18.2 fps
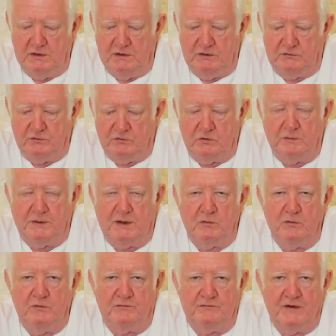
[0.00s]
Talk
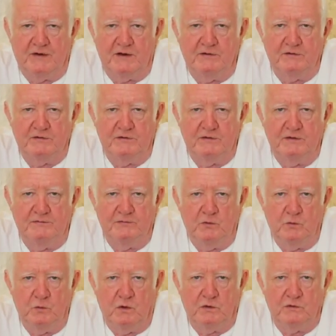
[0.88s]
about it with friends if
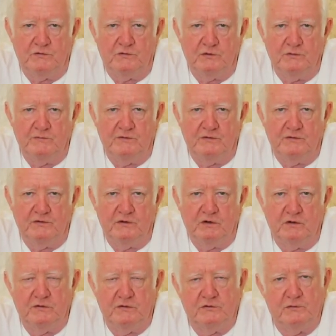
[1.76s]
you want to, if it's
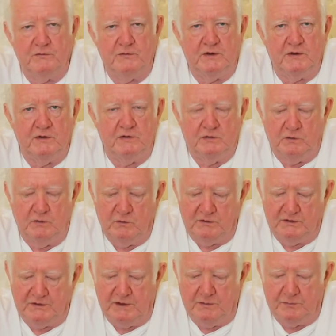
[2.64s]
not something you
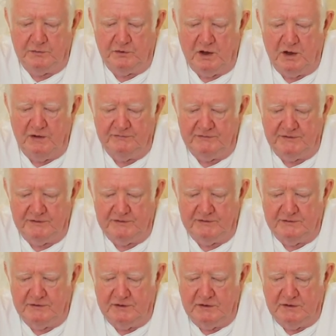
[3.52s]
want to keep
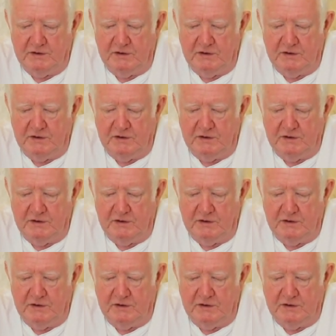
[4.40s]
private.